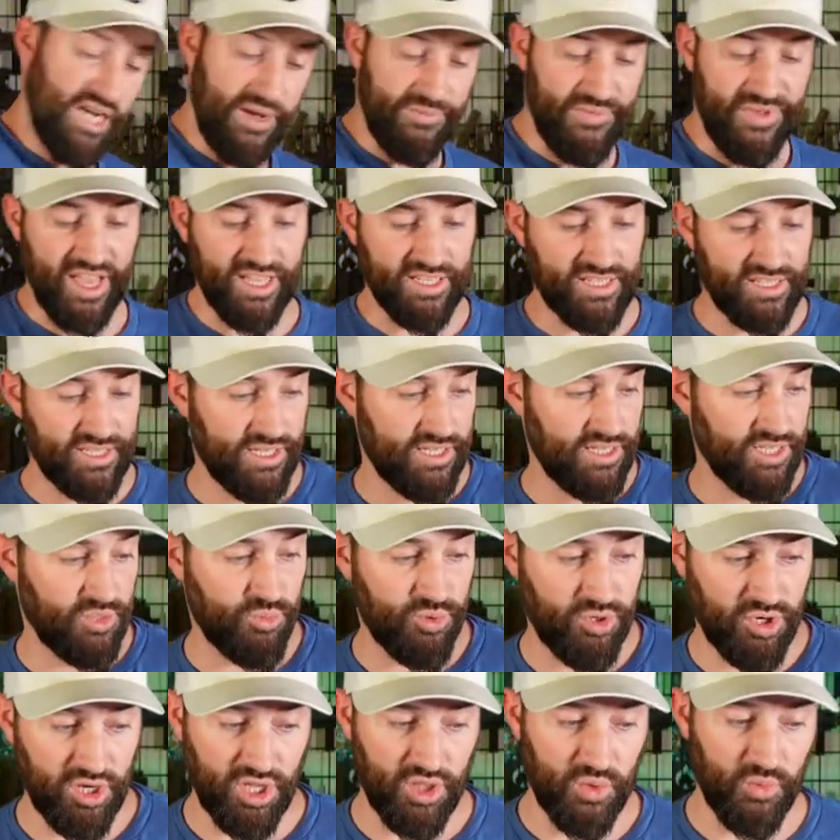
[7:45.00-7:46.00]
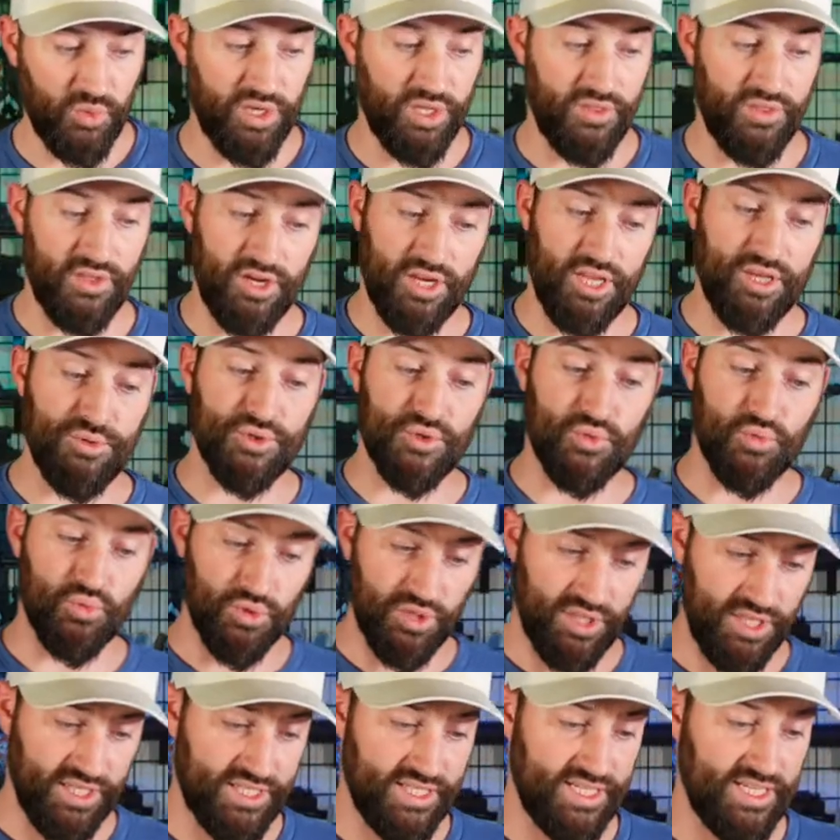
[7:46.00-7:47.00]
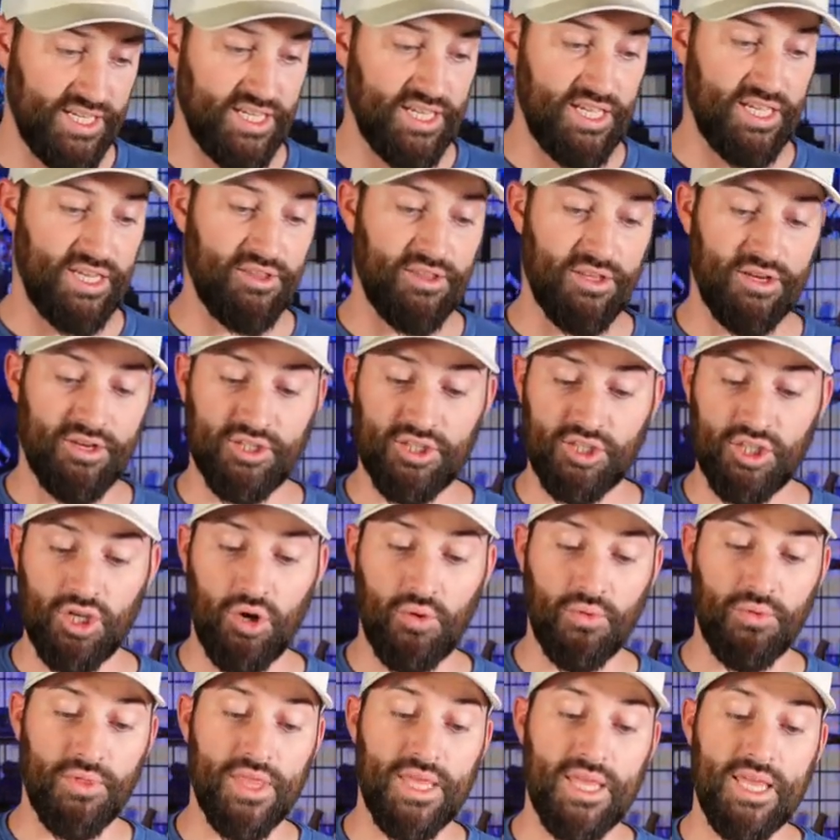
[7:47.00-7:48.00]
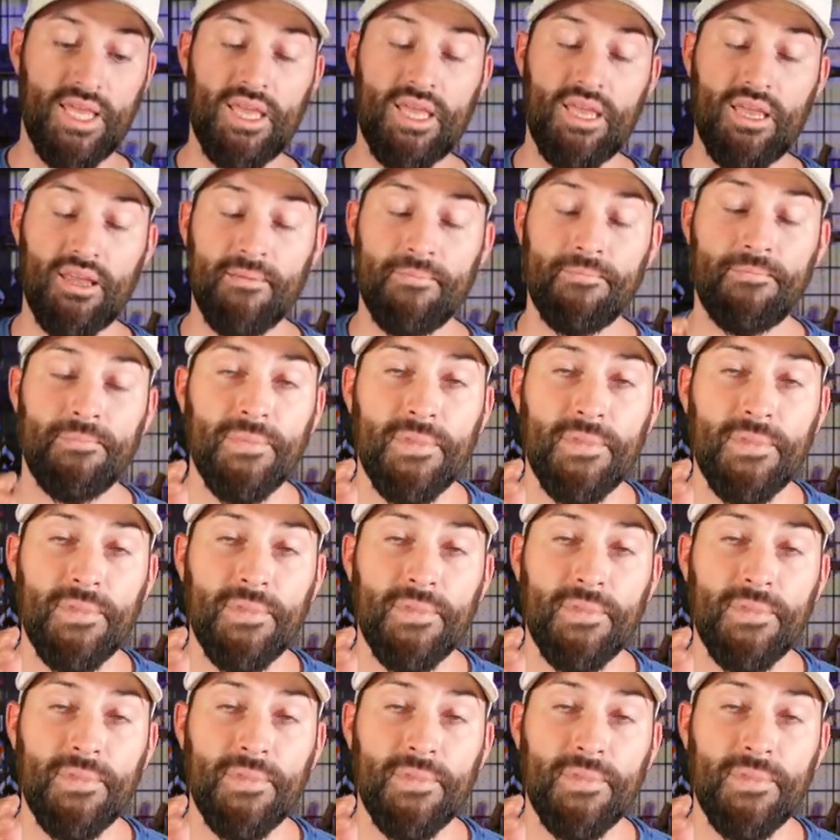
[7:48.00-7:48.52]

I'm hesitant to put another one in there. He was really sticky in there. So the